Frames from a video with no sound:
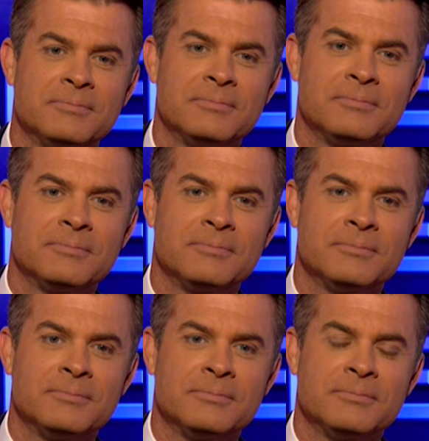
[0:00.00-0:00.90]

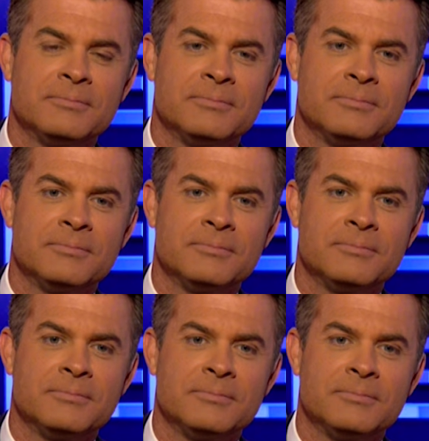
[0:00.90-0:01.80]

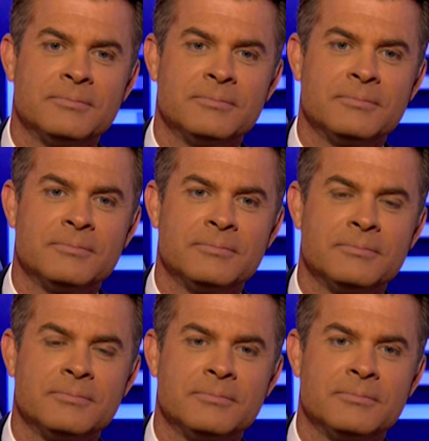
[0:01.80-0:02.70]

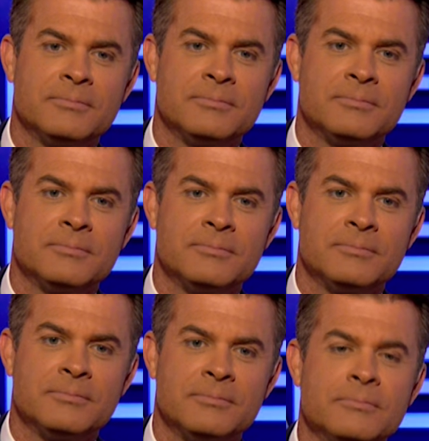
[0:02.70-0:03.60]

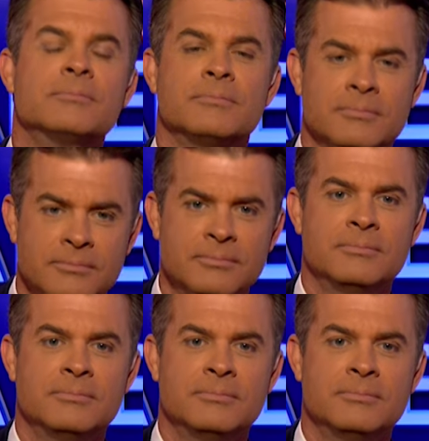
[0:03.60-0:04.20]
The person shown says nothing.